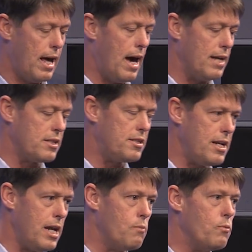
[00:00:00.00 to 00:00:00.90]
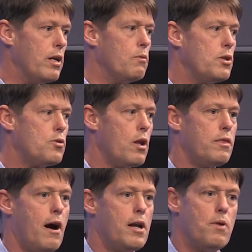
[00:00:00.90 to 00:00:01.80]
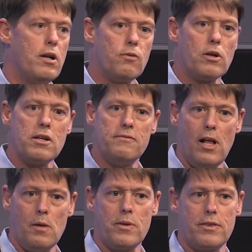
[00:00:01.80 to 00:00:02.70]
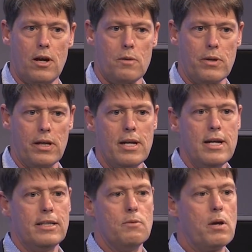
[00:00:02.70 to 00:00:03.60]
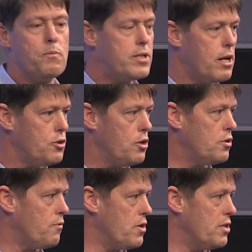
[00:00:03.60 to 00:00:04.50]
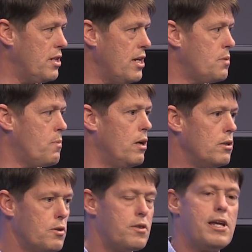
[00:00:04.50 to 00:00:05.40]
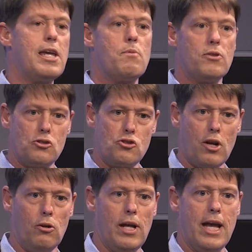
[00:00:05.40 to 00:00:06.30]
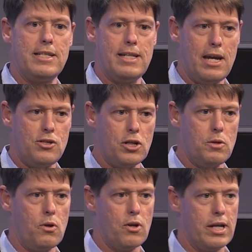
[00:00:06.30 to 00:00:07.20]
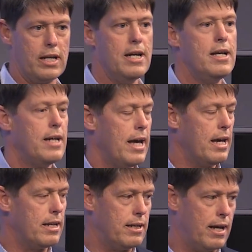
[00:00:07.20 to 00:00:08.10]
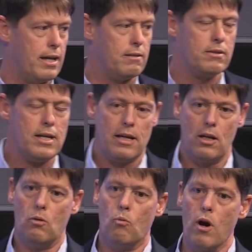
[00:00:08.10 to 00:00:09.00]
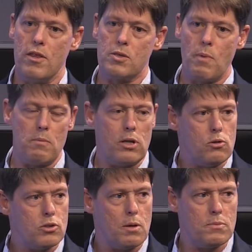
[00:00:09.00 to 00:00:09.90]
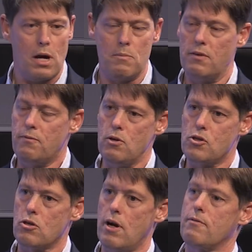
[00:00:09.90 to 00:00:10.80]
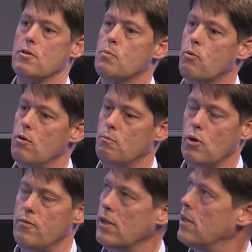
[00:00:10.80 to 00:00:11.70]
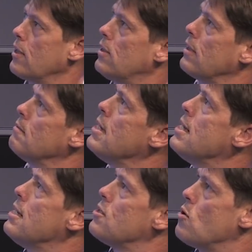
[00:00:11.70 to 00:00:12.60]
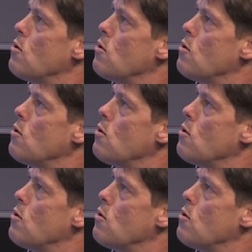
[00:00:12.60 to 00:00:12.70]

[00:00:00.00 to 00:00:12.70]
as a team, we sort of thought about if we're going to develop a therapy that we could potentially use for disease, but also thinking about the general anti-aging community and where this might be used sometime in the future after it's proven clinically. So we